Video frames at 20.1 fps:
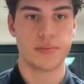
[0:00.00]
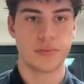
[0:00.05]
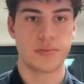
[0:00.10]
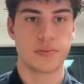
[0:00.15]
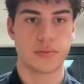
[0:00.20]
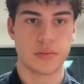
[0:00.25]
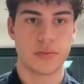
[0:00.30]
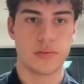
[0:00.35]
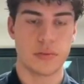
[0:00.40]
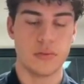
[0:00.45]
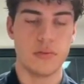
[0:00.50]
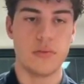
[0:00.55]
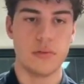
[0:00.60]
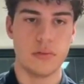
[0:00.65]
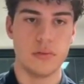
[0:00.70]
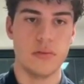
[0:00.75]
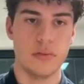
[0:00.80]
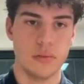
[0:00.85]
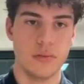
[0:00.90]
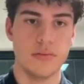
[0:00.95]
then the reach out?
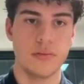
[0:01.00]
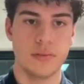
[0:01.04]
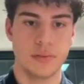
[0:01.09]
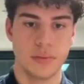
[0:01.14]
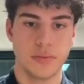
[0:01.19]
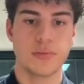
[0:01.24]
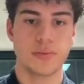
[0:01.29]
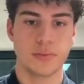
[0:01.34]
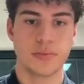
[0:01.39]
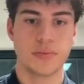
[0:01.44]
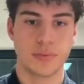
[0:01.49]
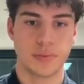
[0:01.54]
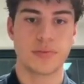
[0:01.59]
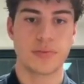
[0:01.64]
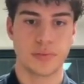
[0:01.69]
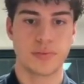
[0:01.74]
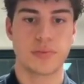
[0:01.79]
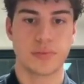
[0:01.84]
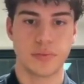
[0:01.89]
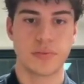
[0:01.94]
The reach out
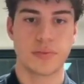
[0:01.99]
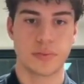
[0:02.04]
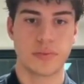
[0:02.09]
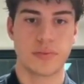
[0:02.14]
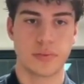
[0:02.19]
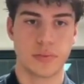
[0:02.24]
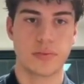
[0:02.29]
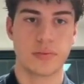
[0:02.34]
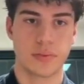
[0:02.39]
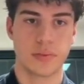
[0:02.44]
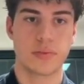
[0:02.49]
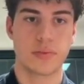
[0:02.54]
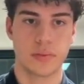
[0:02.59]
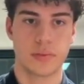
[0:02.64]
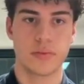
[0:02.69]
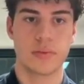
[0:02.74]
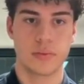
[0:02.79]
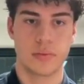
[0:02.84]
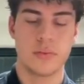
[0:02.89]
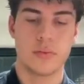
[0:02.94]
happens through what kind of
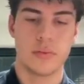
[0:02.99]
channels?